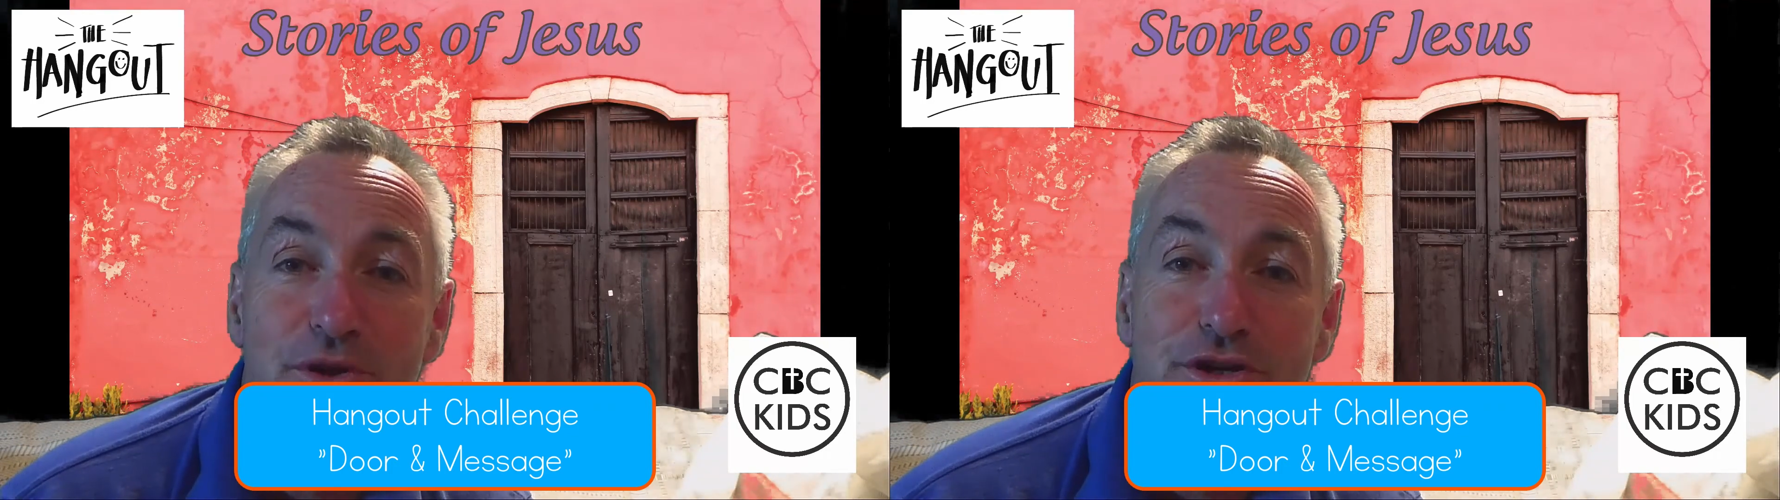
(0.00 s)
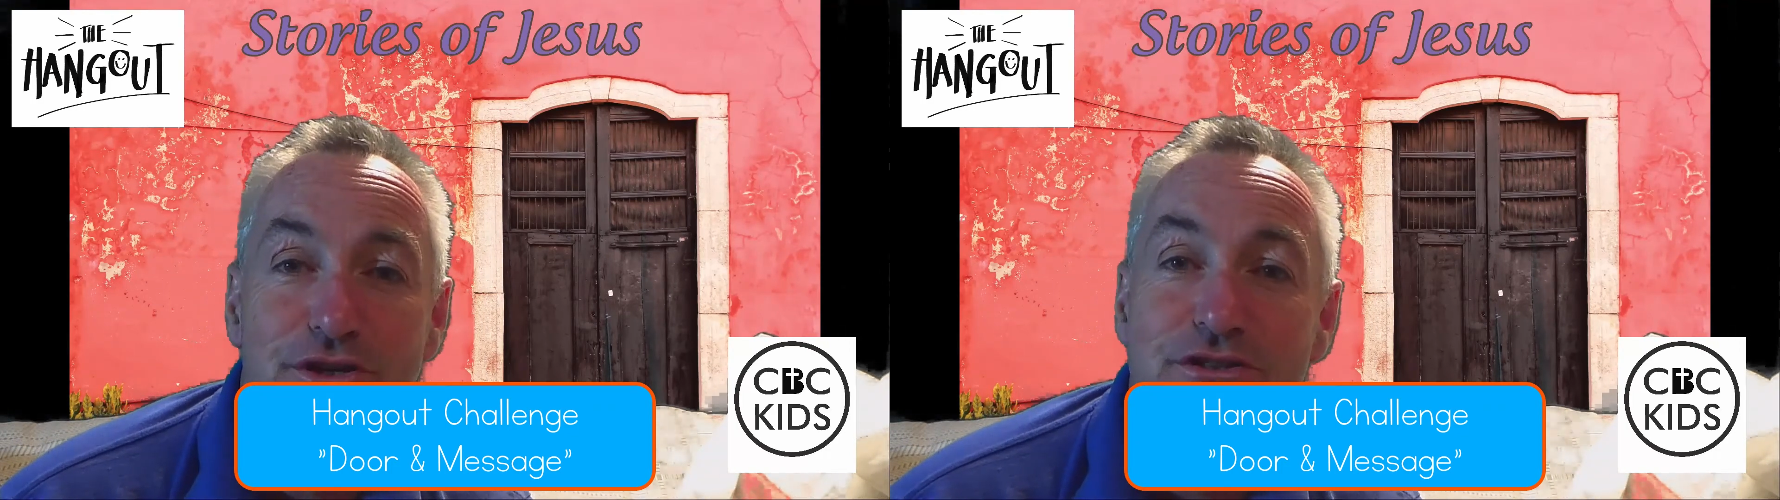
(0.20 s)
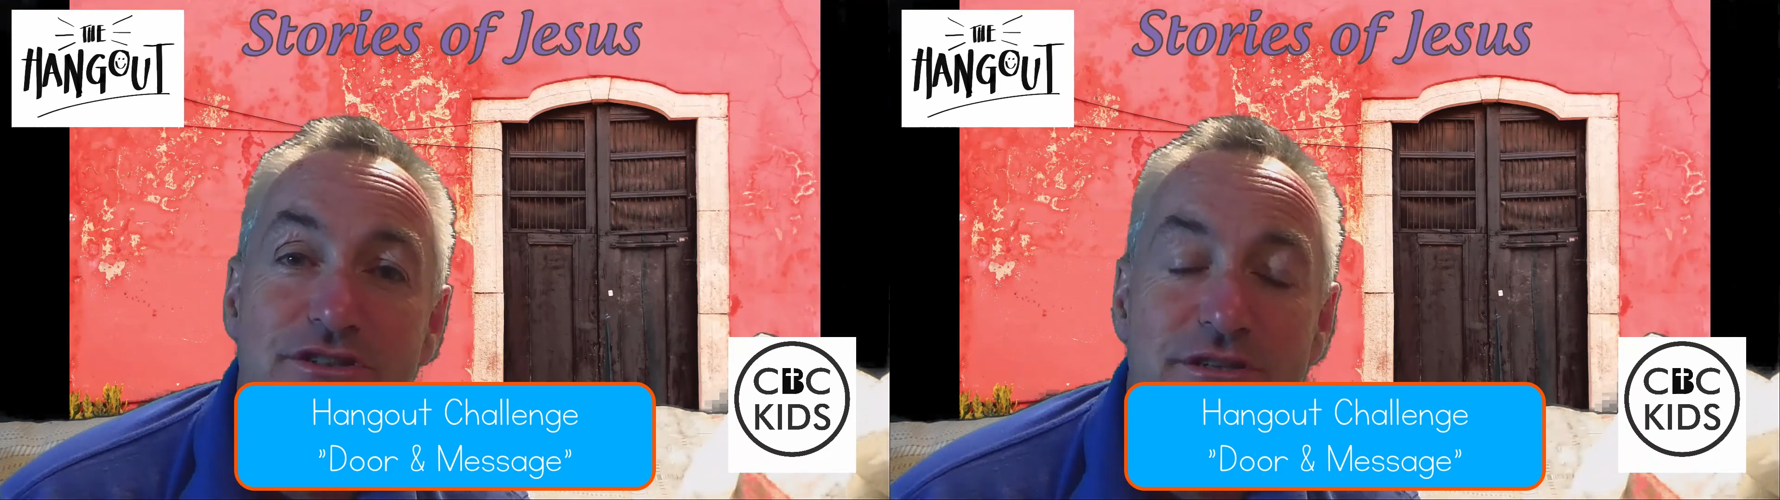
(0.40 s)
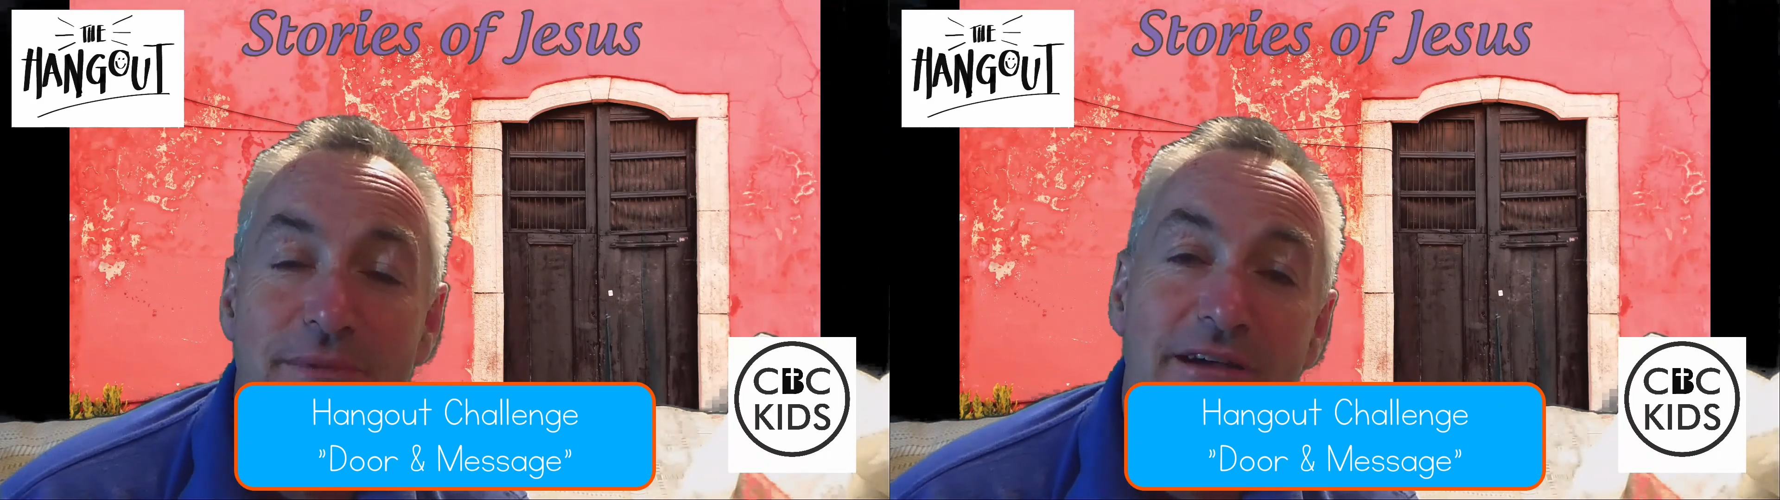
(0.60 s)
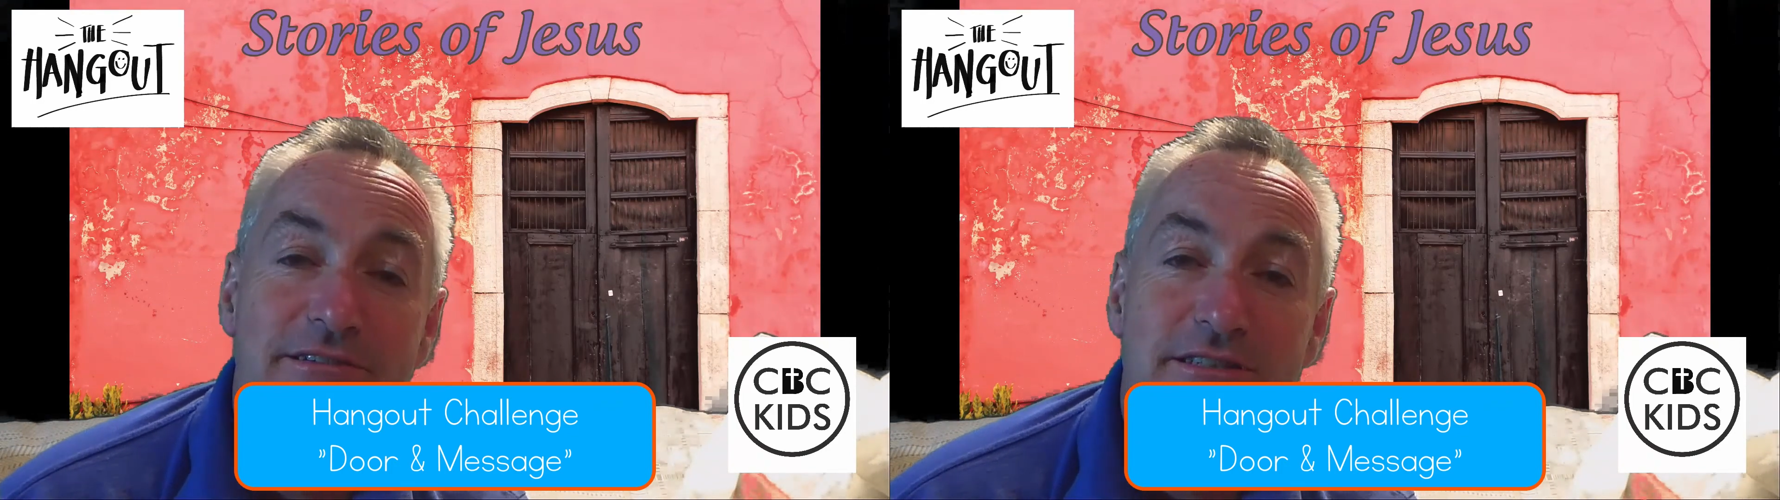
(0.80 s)
Good
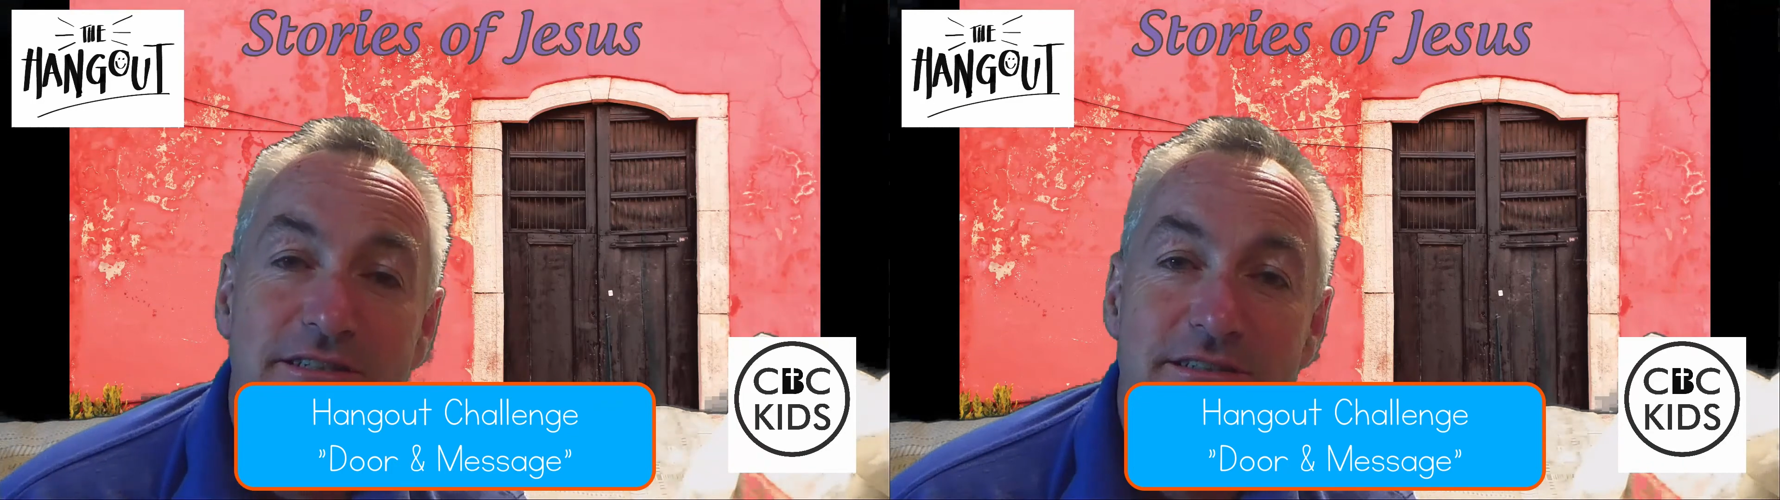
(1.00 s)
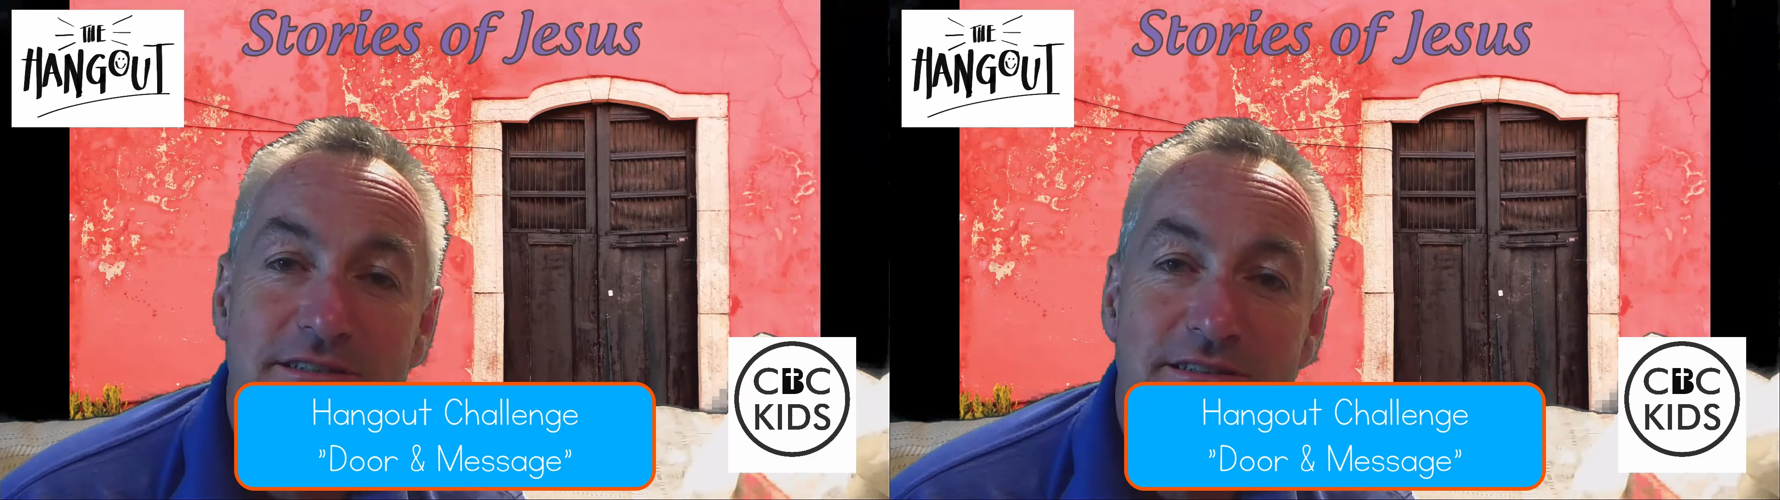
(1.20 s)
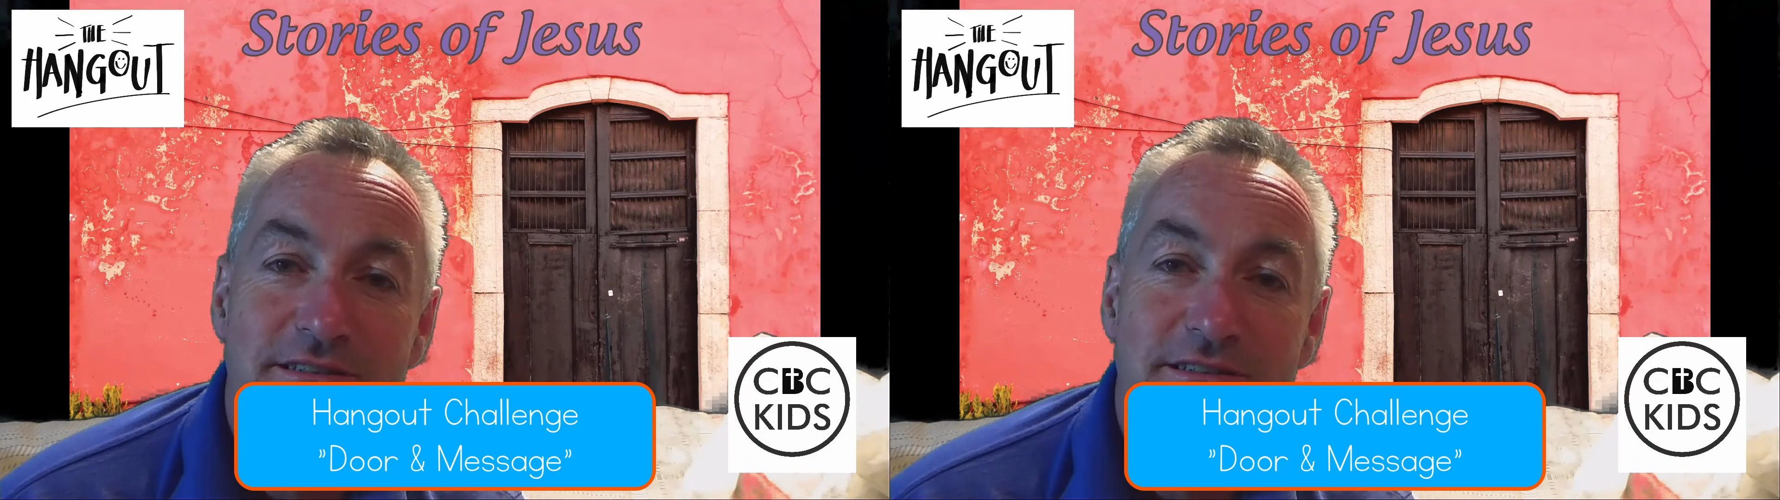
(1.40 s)
Samaritan.